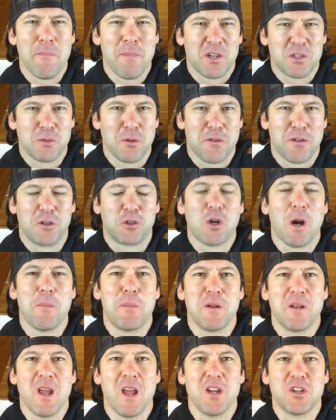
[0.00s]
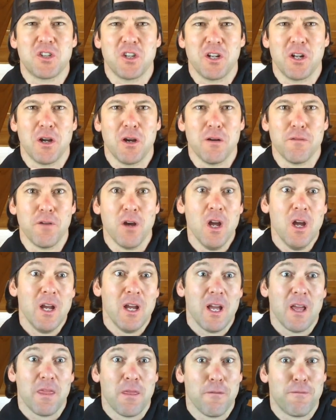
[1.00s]
mixed with the trepidation of
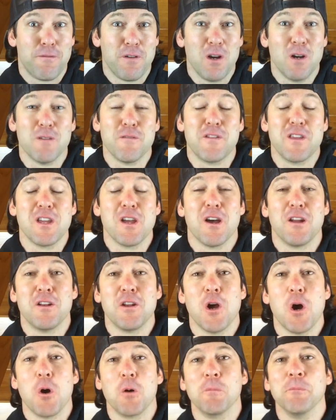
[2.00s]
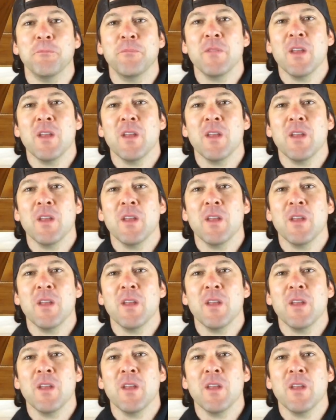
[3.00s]
the fear of the unknown.